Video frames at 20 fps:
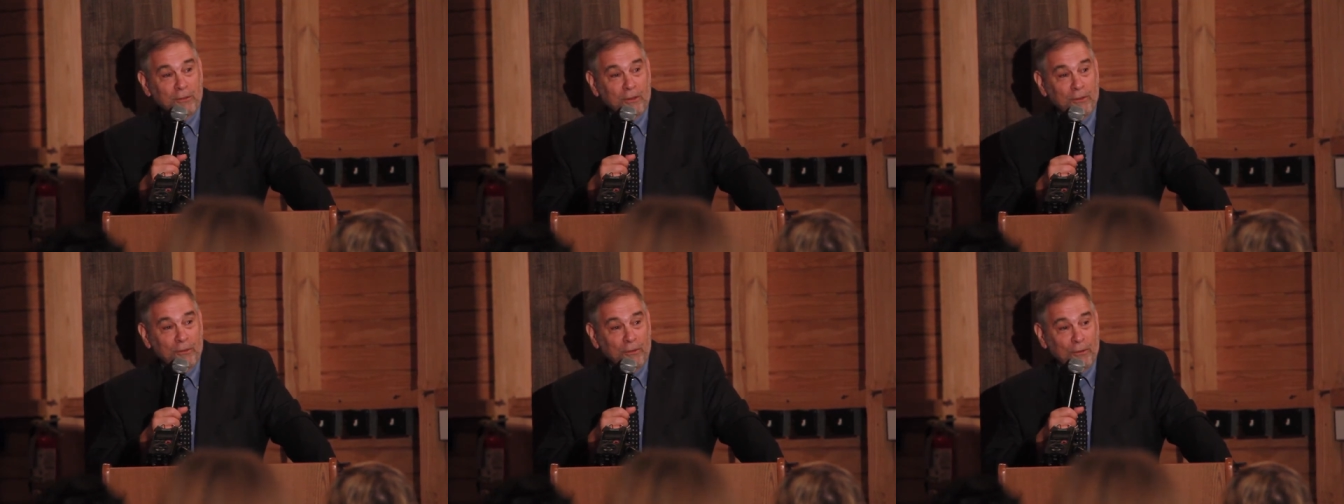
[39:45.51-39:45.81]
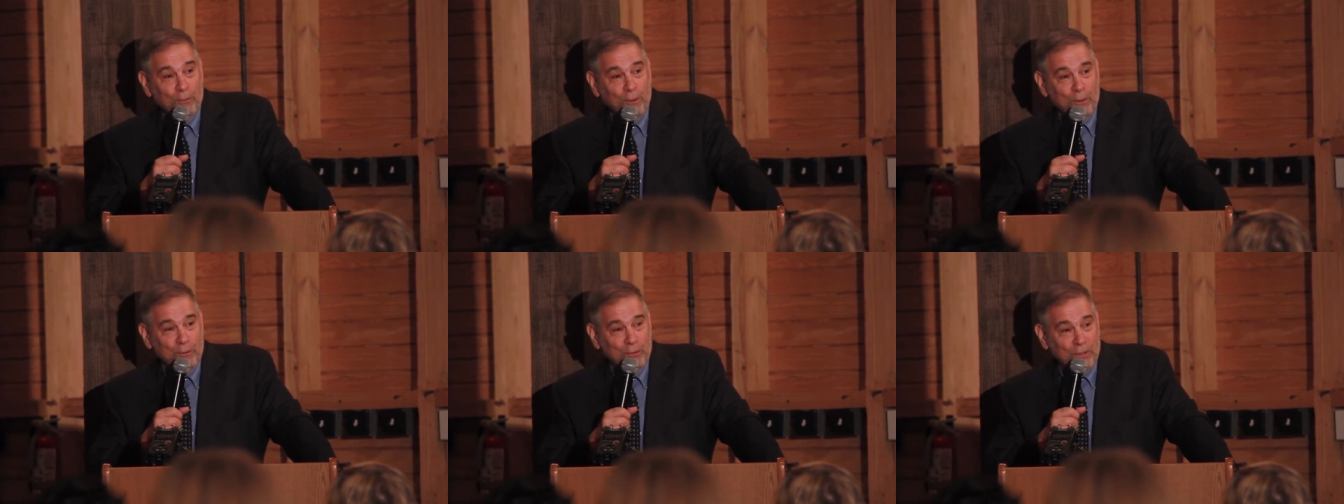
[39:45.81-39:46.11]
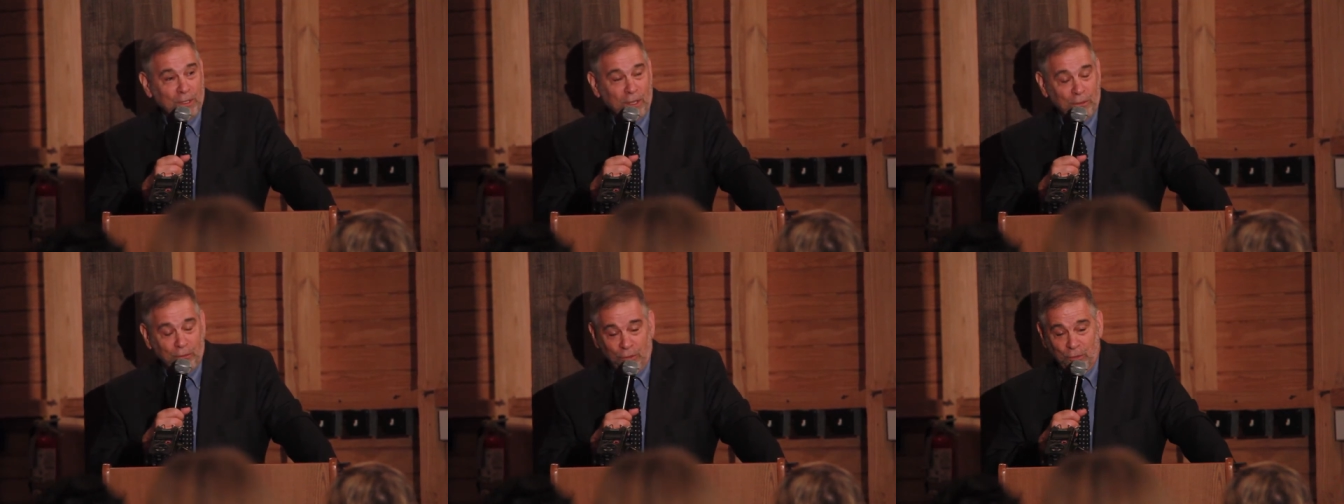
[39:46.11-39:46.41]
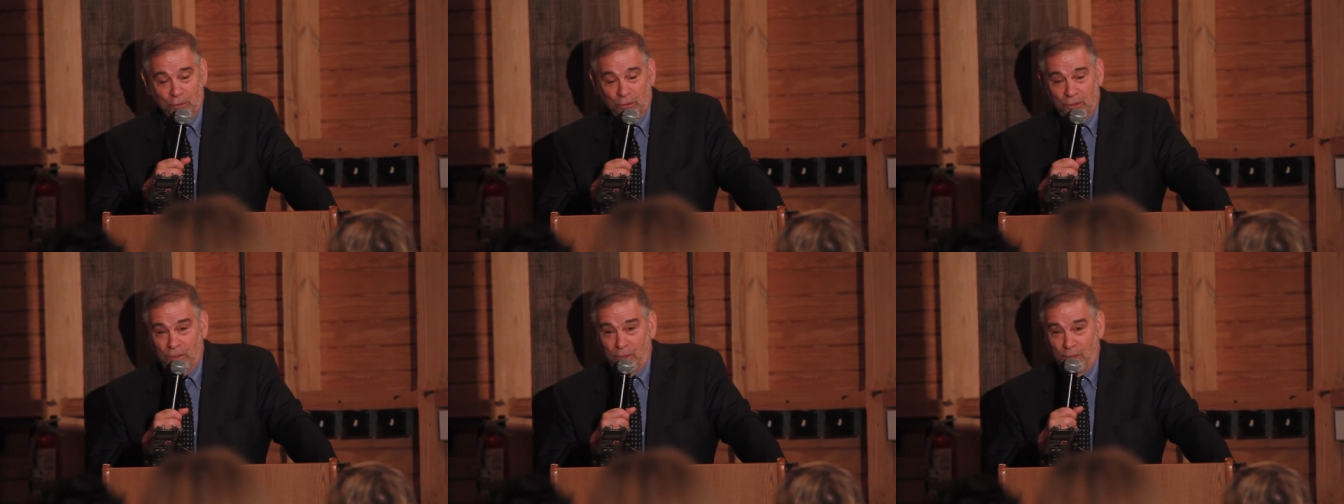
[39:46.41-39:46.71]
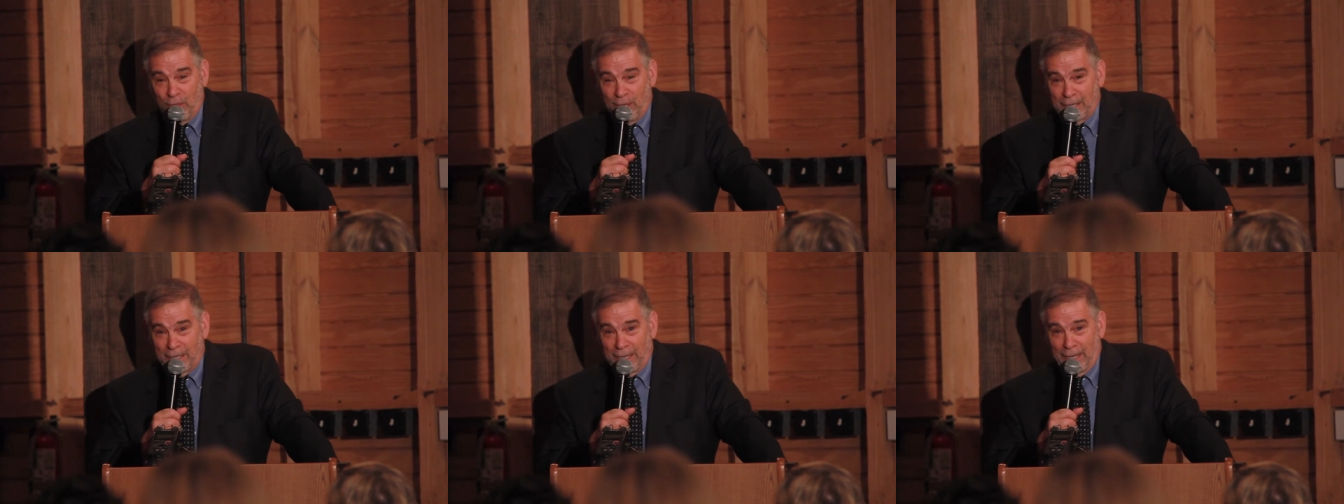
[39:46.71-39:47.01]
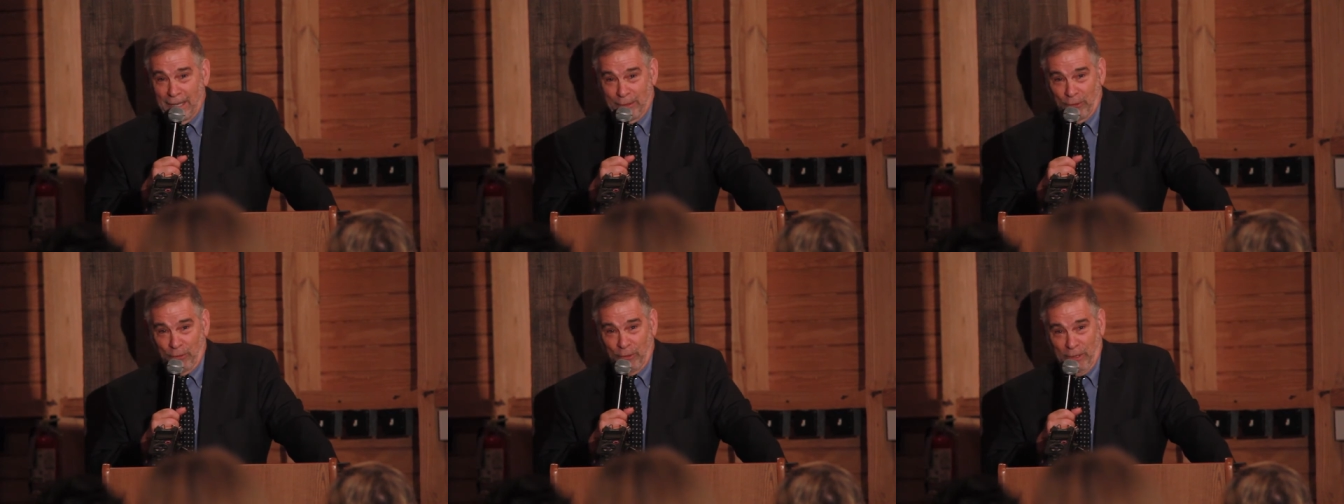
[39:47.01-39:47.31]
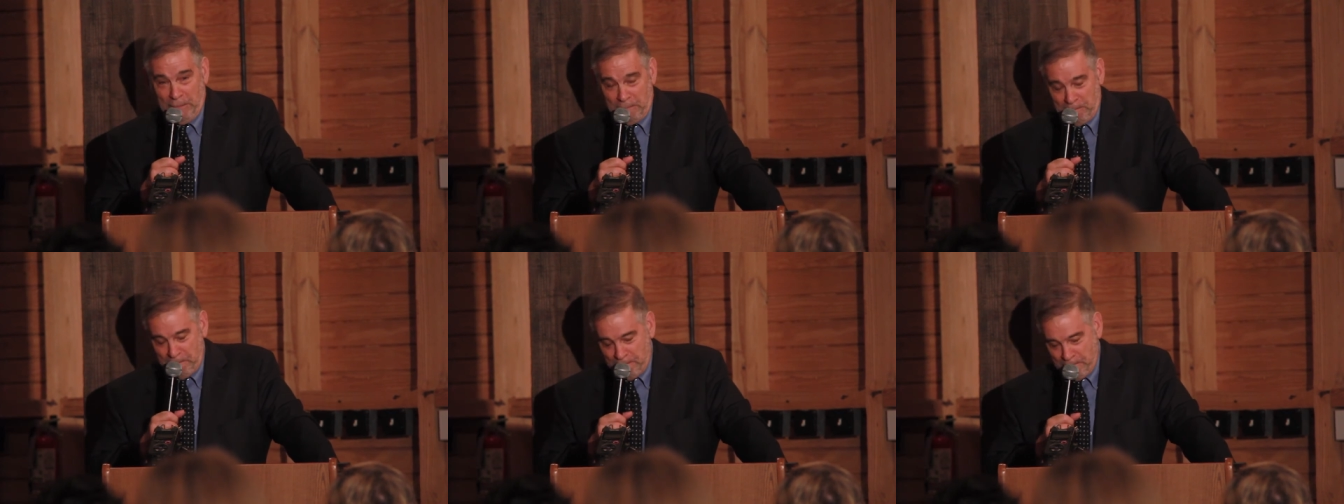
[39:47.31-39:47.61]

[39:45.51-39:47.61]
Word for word: a, with such a thick accent?